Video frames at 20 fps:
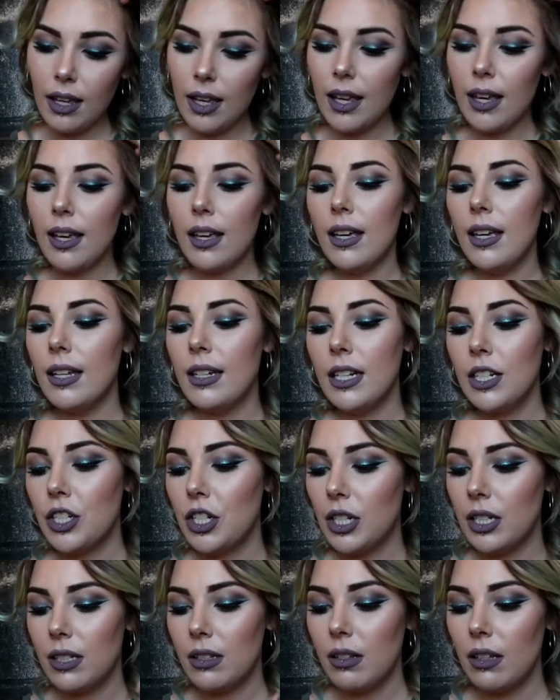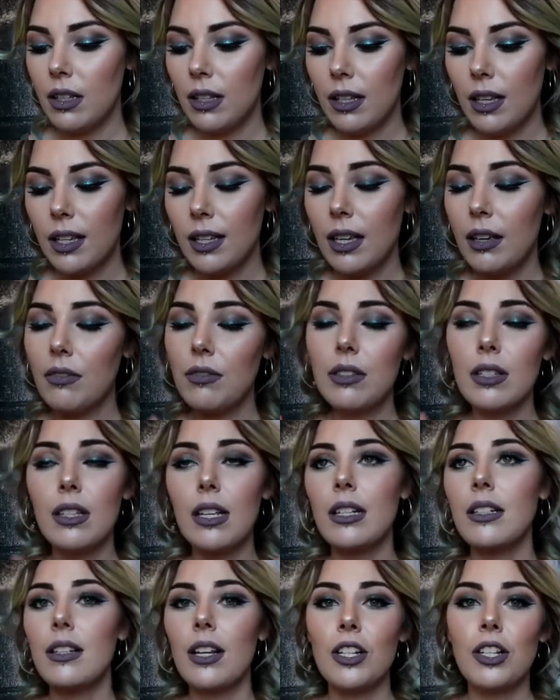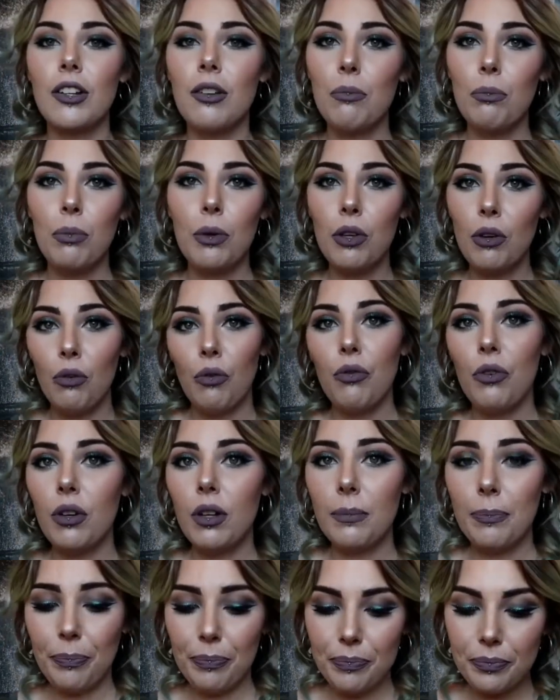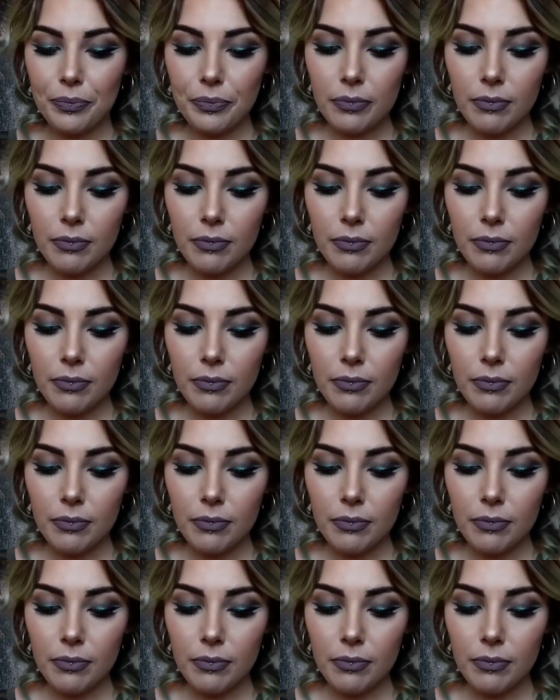and it gives like such a beautiful